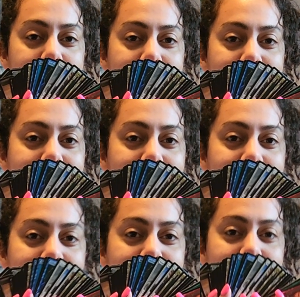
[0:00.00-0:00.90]

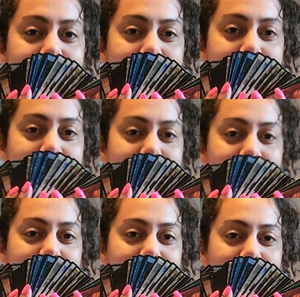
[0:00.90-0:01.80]
(silence)